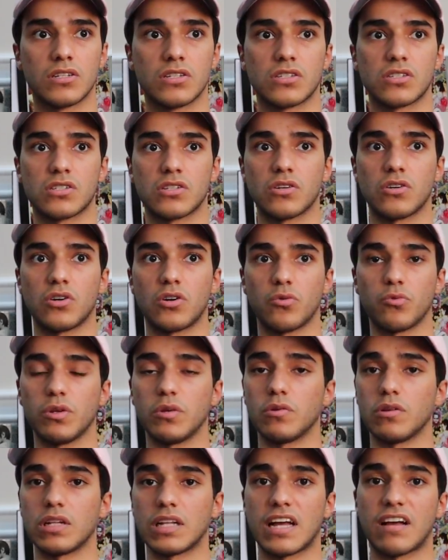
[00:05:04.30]
So we
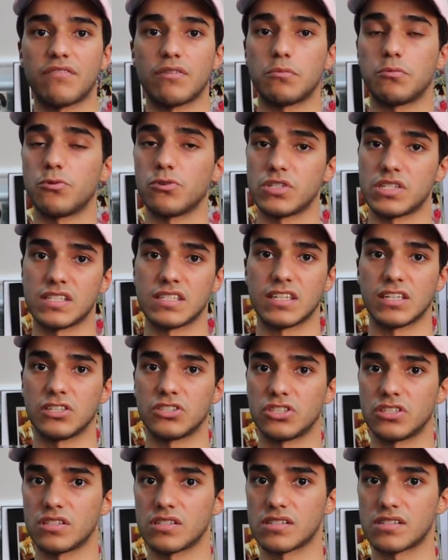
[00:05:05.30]
will have a
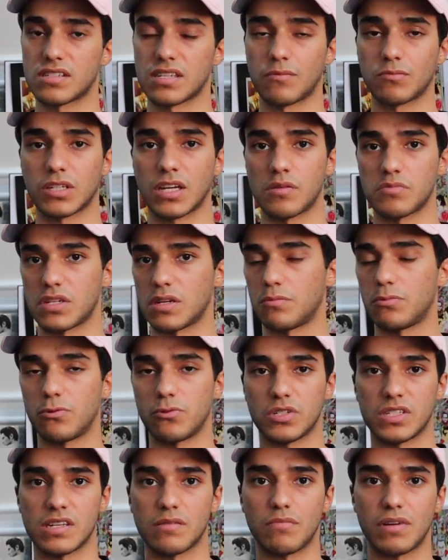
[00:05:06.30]
presentation. Sometimes I
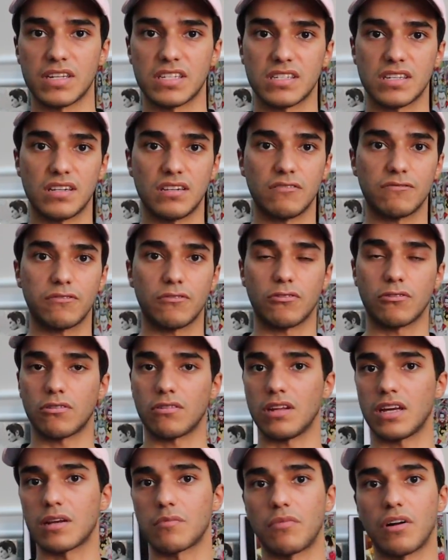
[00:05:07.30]
present myself or
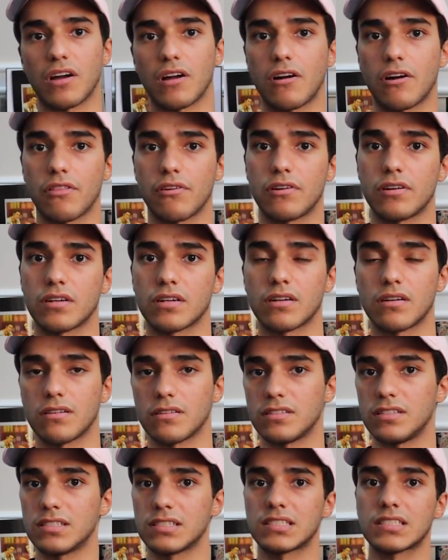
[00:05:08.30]
like my other
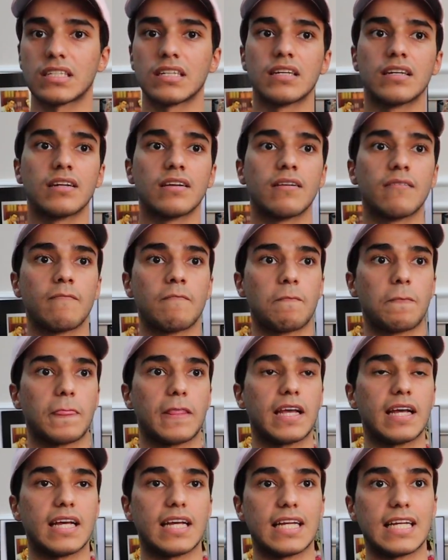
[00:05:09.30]
colleagues,
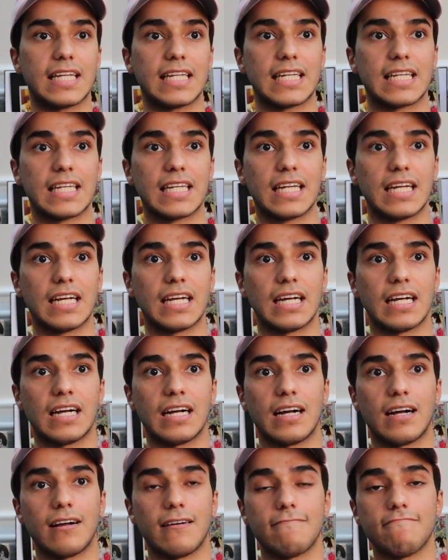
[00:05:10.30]
and
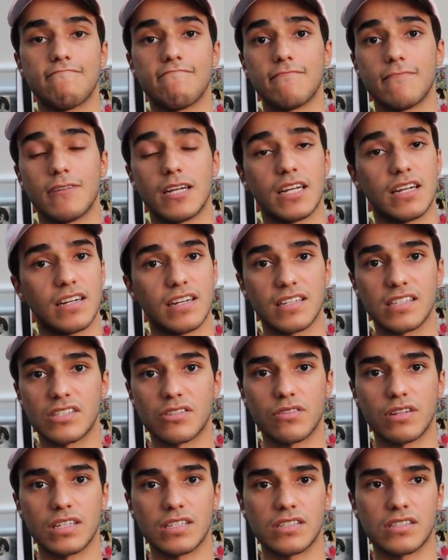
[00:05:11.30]

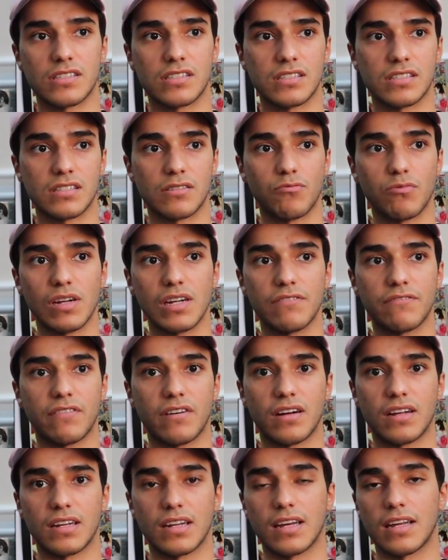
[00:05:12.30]
it's really
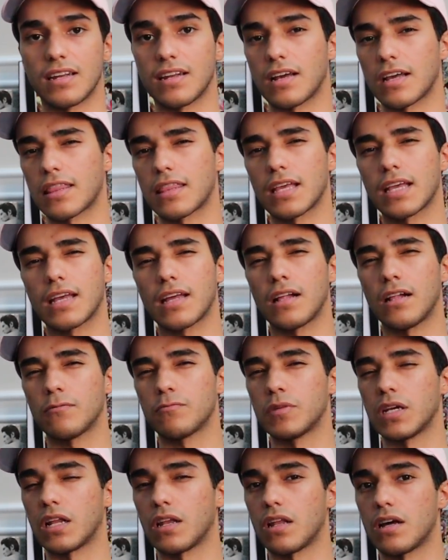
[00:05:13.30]
fun, and I think it
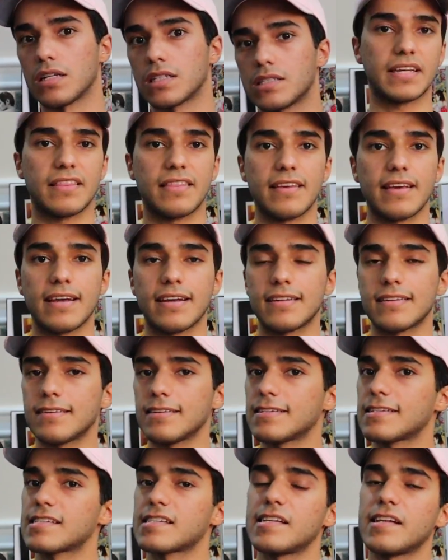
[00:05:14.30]
helped me a lot. In the end,
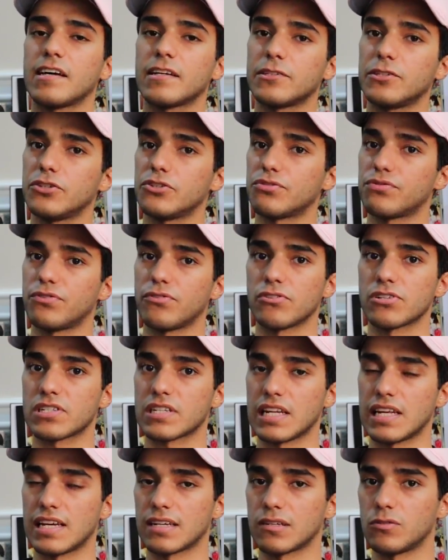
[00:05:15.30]
it's not your
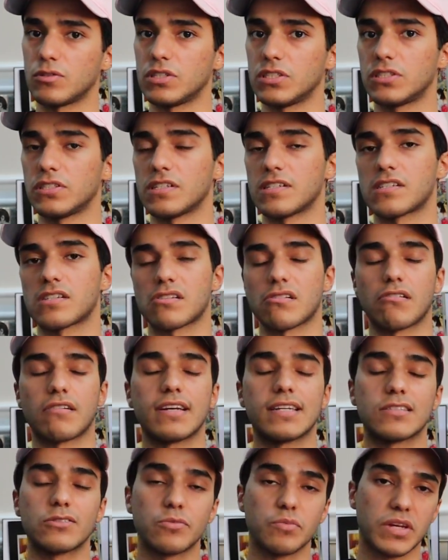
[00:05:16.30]
first language. It's
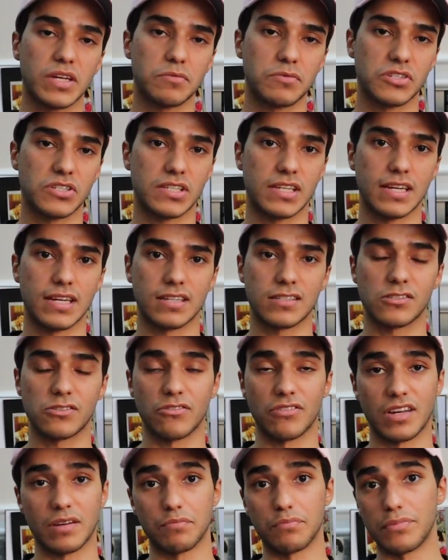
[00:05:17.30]
okay to make mistakes.
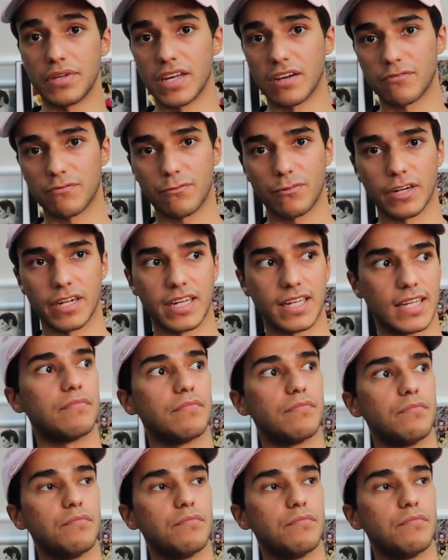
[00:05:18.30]
Do not be afraid.